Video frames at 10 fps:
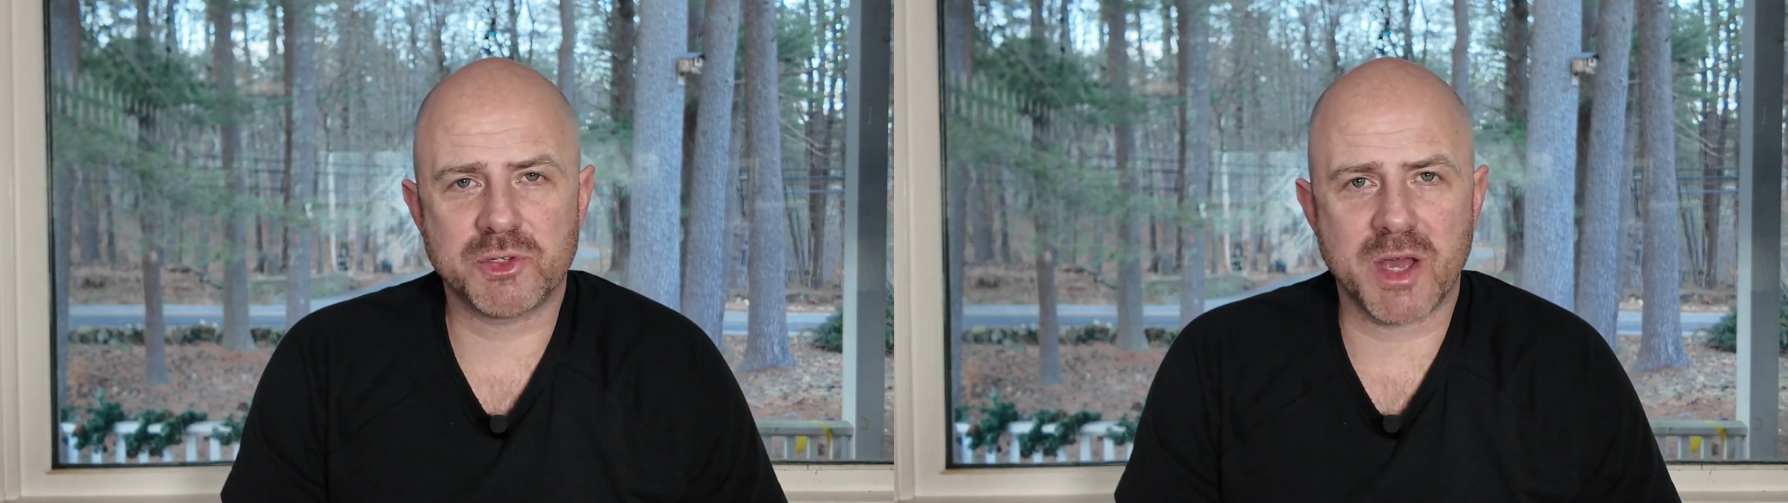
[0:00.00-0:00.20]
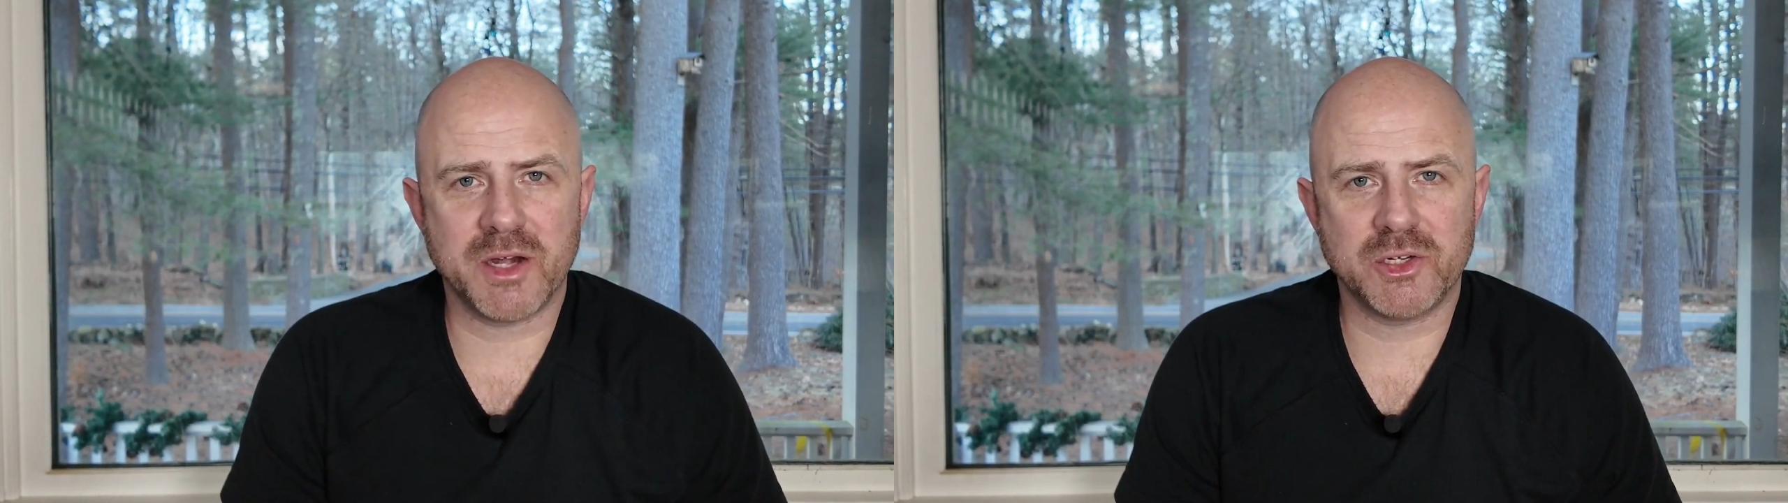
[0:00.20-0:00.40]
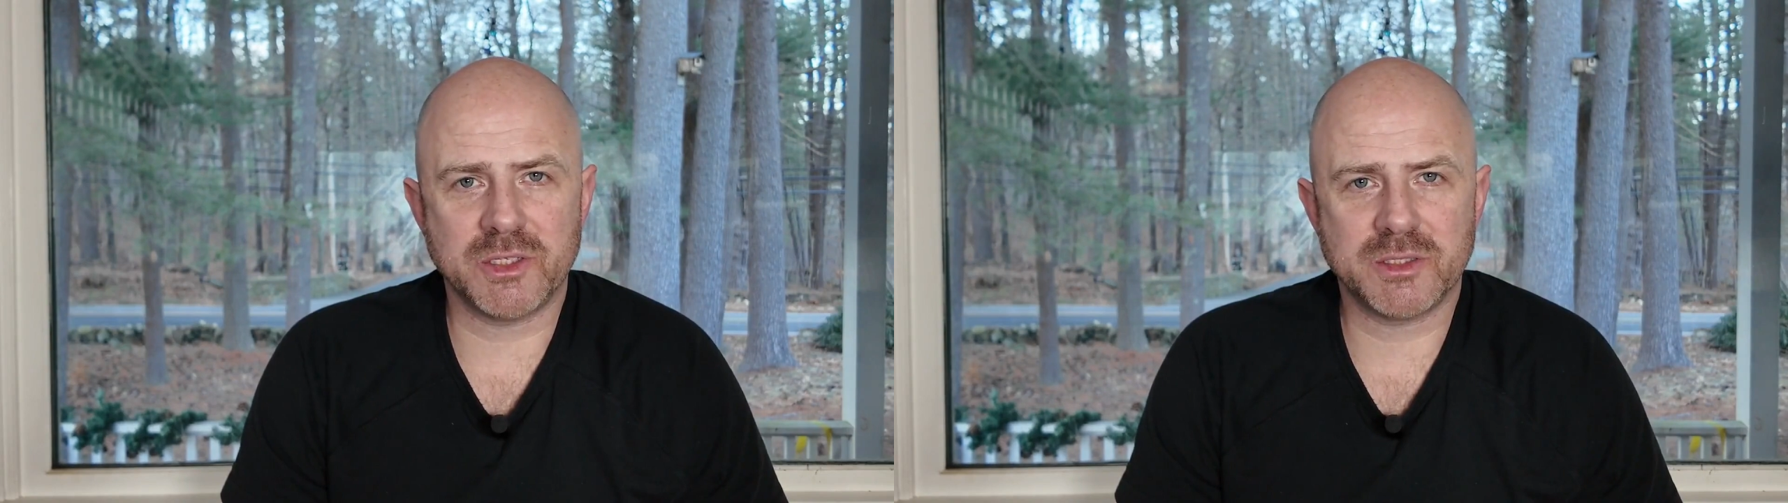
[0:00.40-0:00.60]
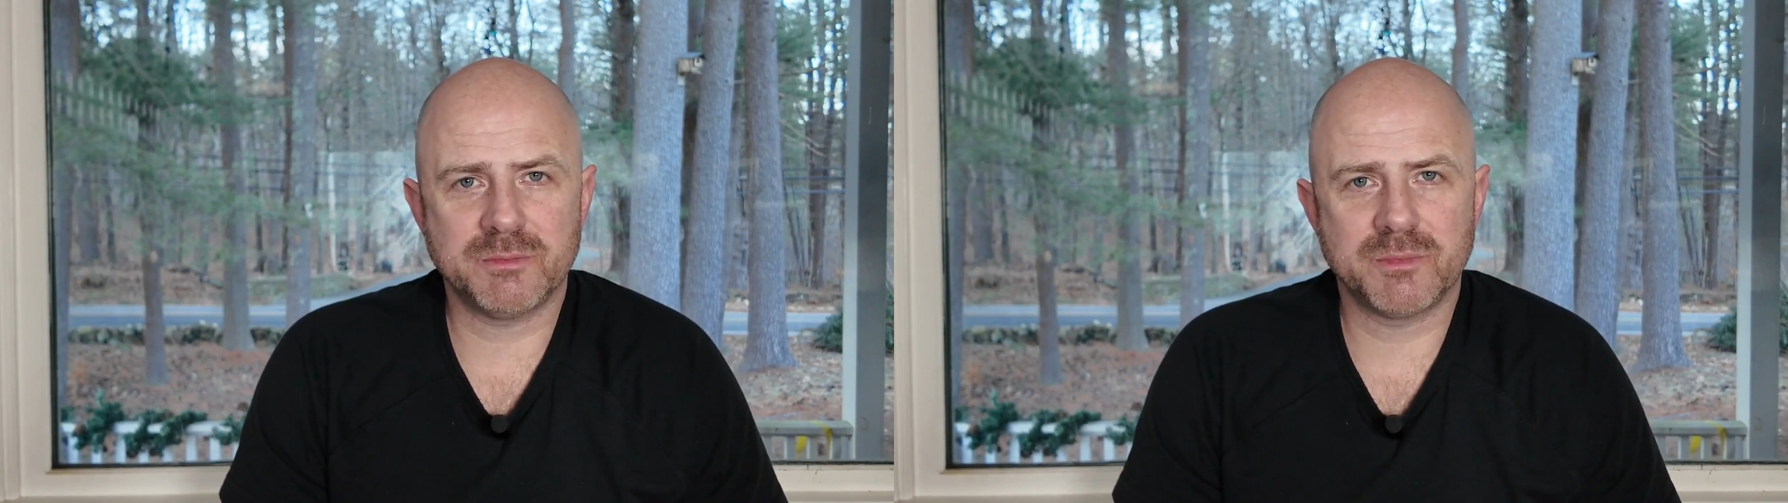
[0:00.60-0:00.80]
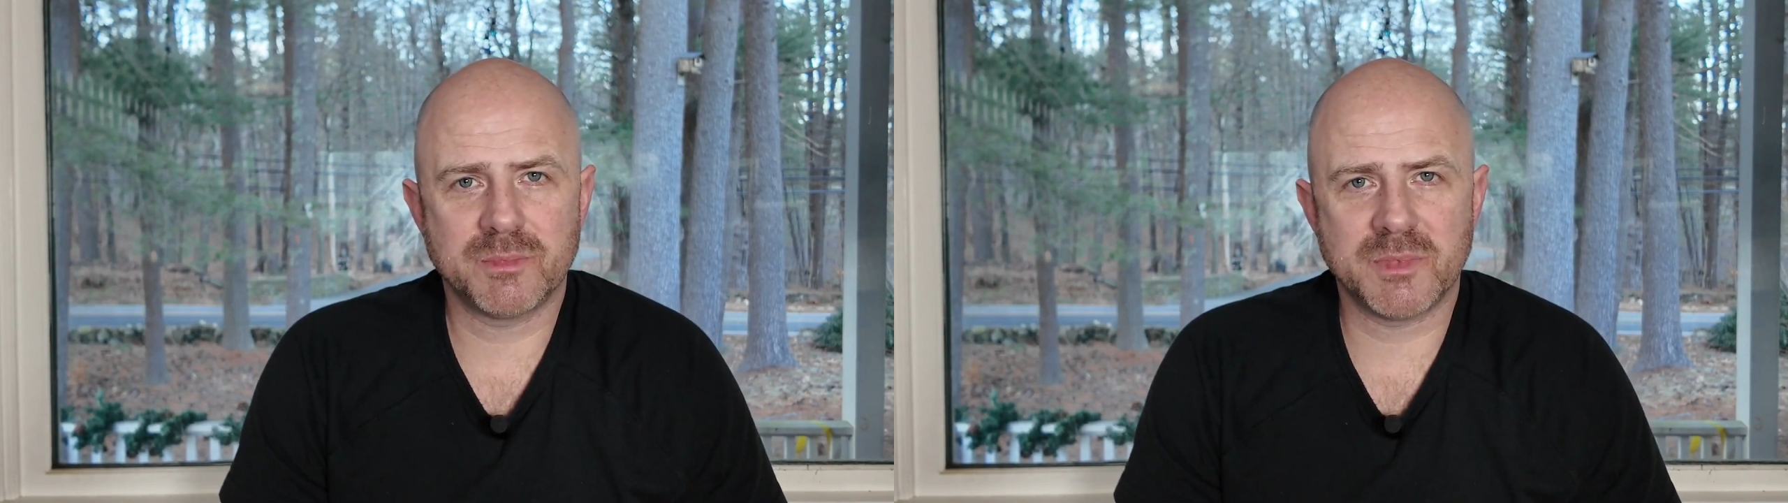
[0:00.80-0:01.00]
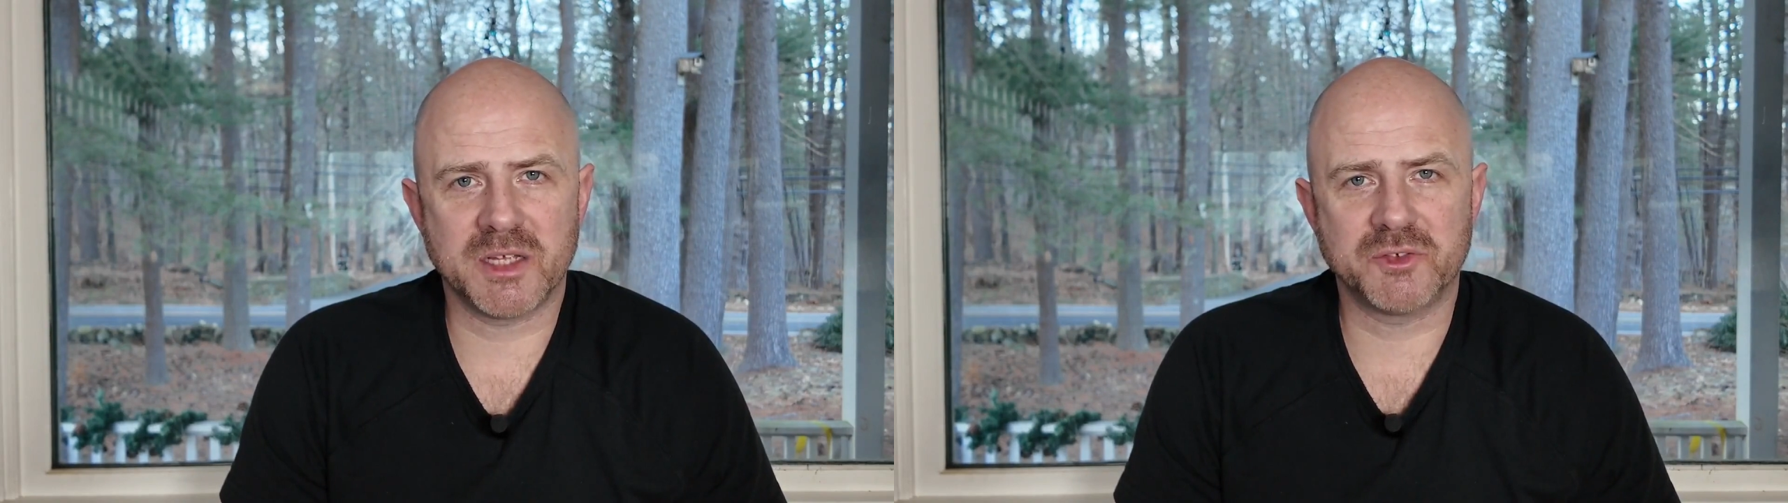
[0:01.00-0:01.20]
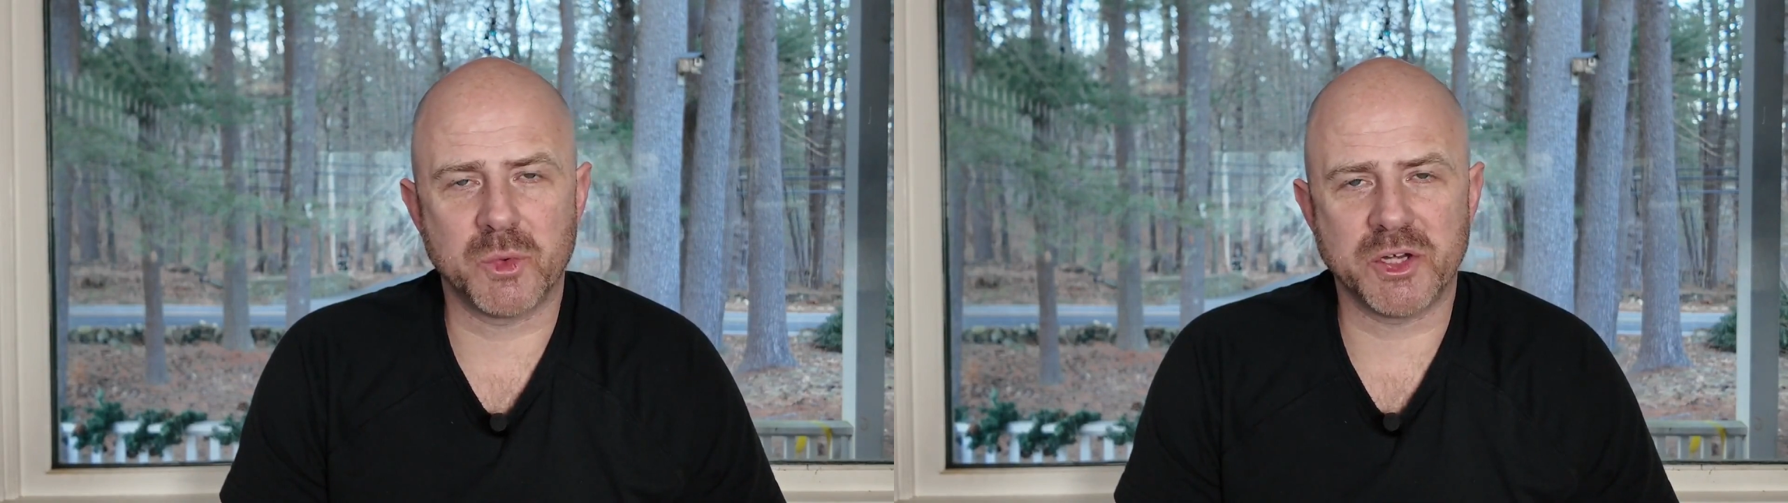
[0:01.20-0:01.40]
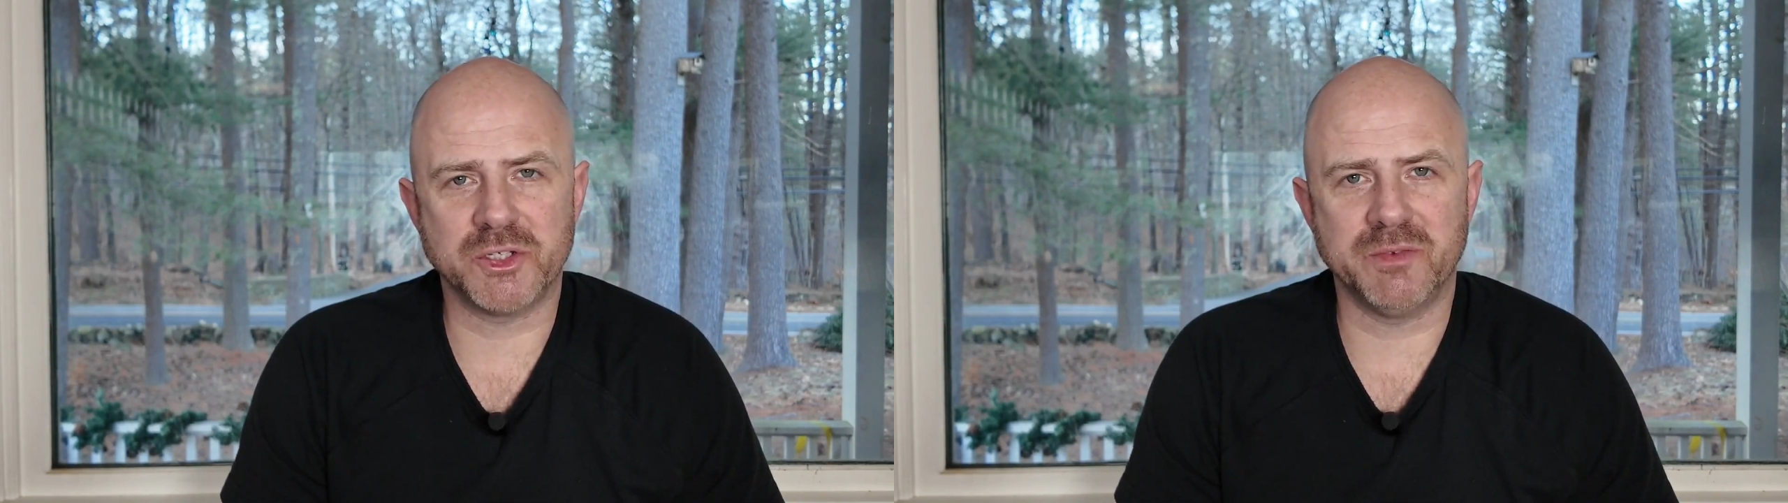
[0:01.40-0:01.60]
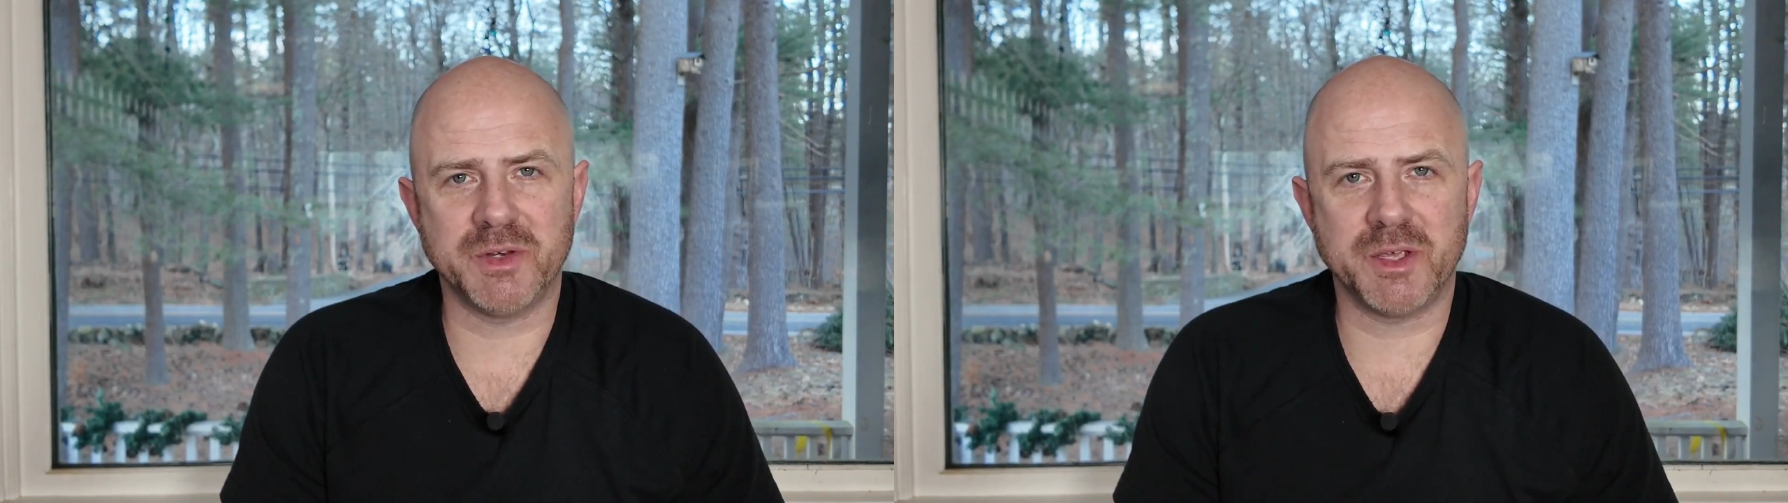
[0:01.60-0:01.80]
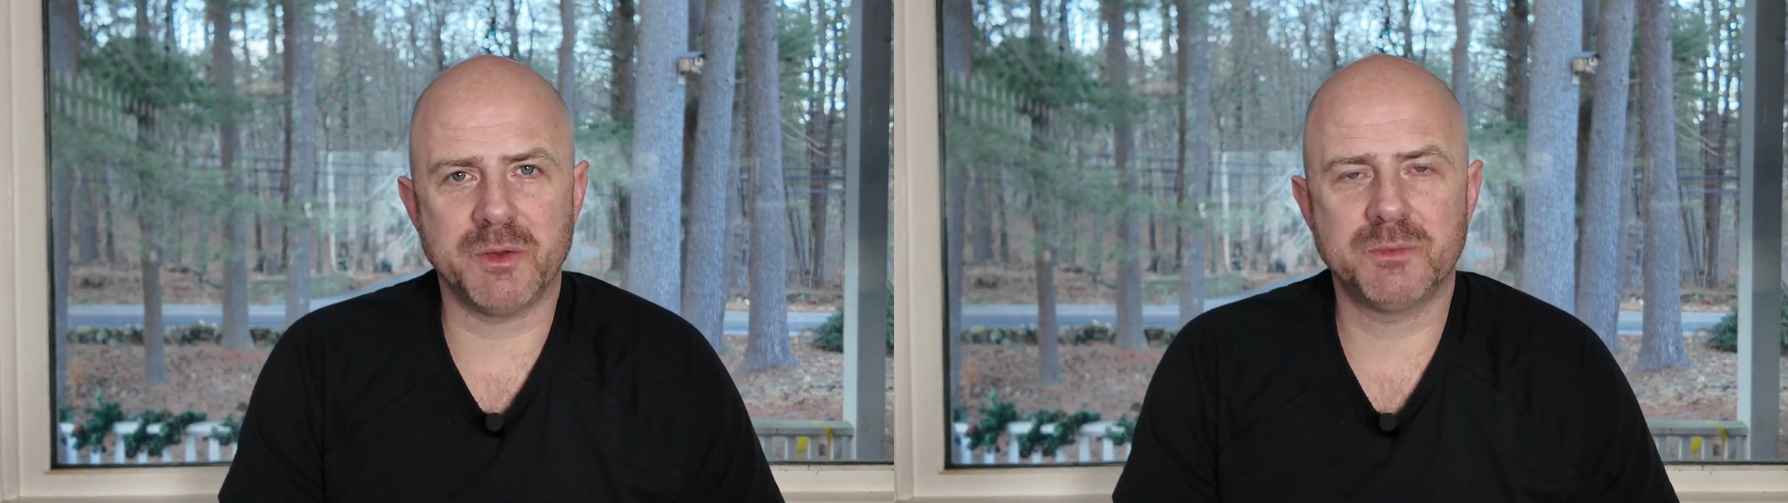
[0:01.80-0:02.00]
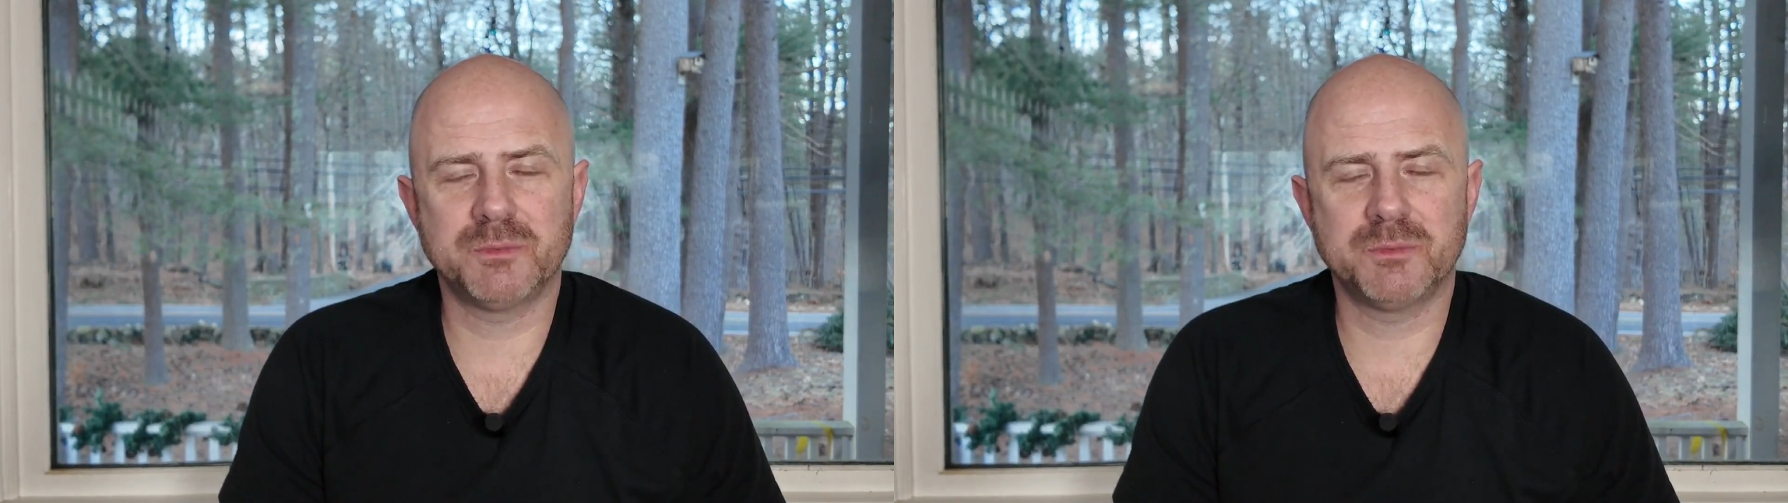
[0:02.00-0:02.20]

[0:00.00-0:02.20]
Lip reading: Strategies. Thanks for watching the video.